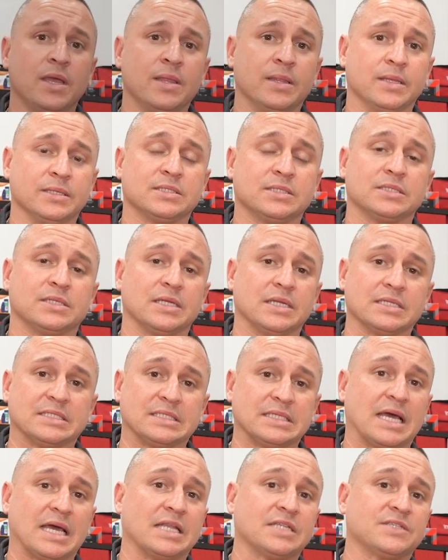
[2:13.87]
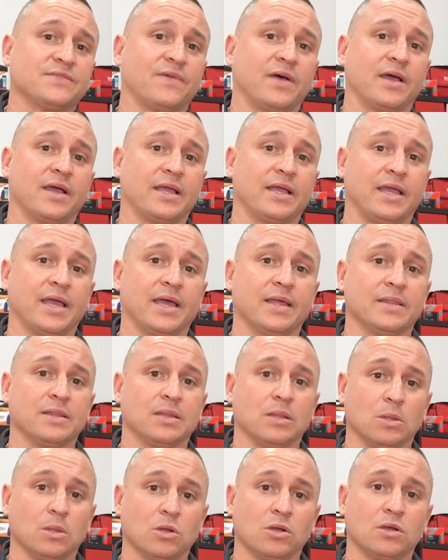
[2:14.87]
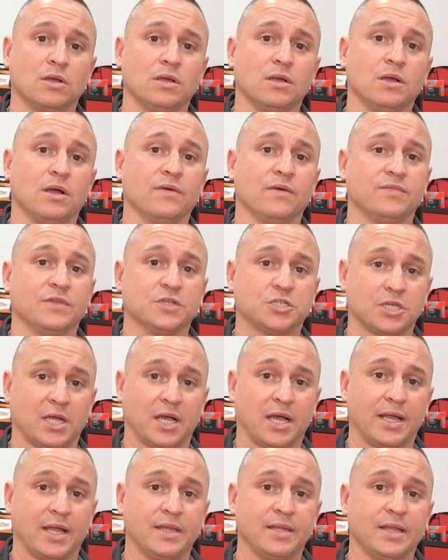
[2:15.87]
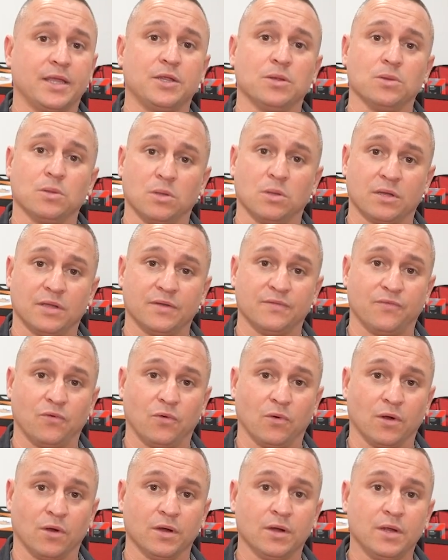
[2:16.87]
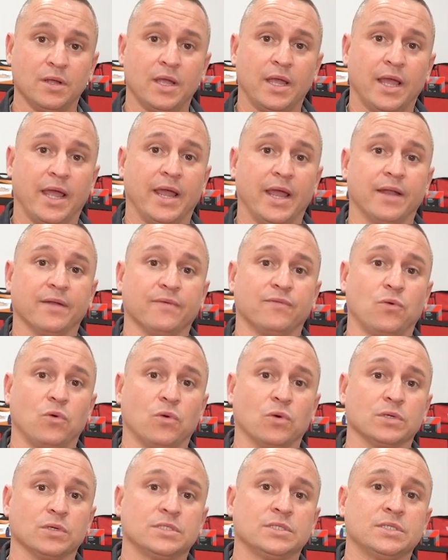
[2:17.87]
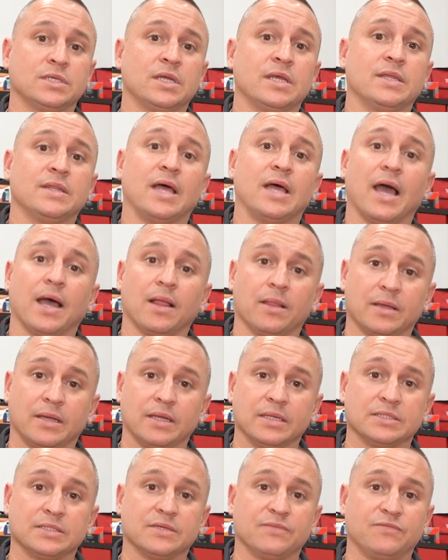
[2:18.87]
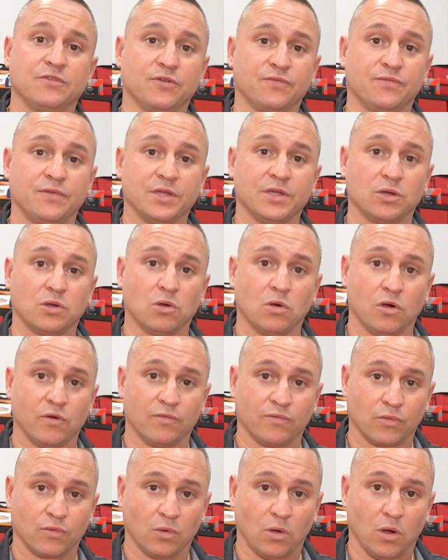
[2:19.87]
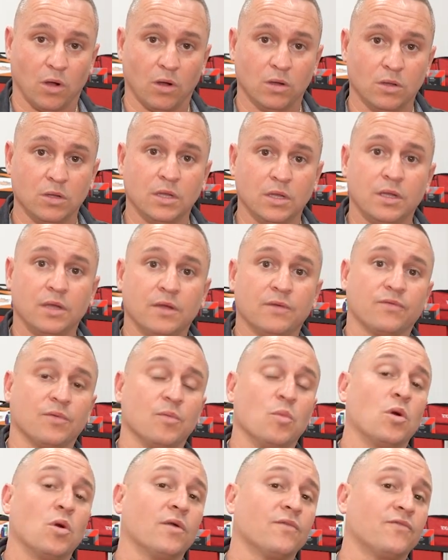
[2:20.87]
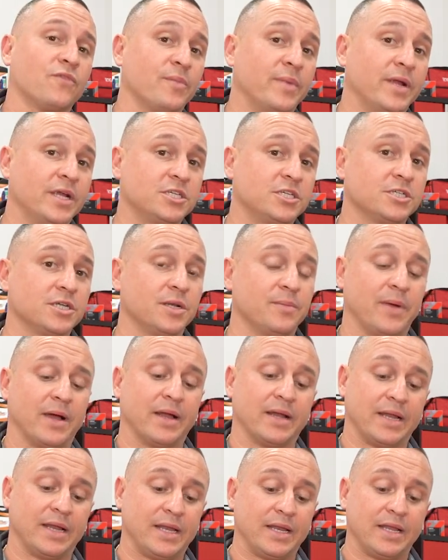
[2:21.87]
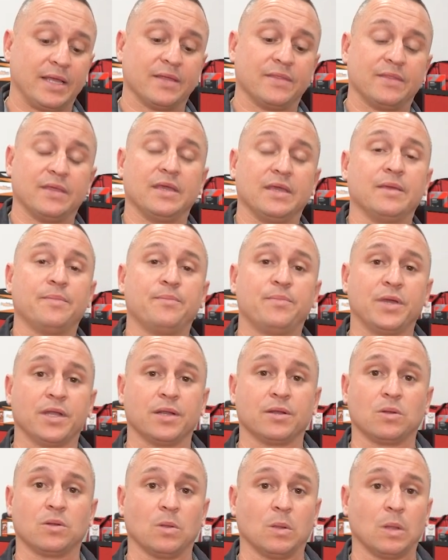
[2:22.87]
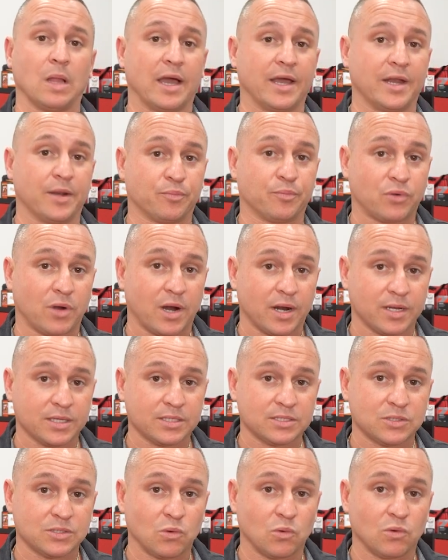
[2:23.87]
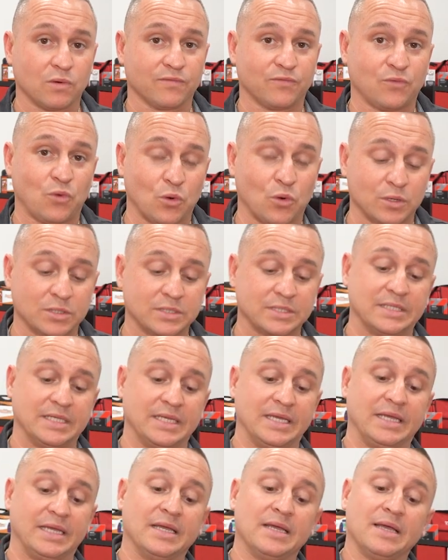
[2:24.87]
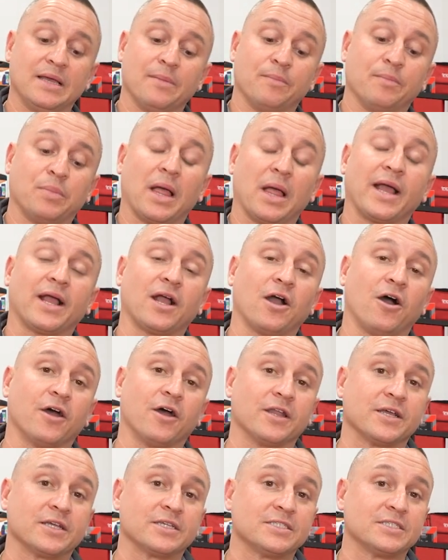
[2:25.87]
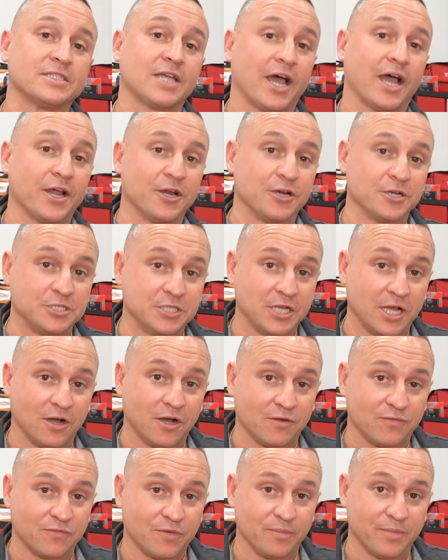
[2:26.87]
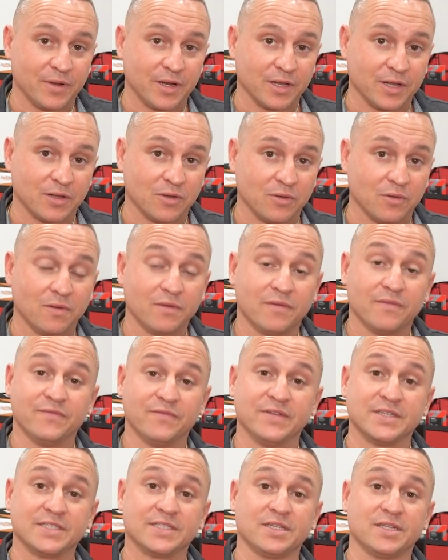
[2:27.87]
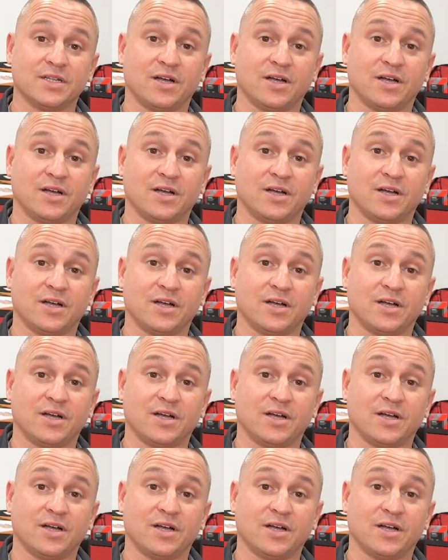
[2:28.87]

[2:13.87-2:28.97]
This is gonna satisfy, again, the look of the shine that you're looking for, and of course, the elegance of your vehicle overall. For more information about any of the Pinnacle line of products, or of course, the Black Onyx Tire Gel from Pinnacle, visit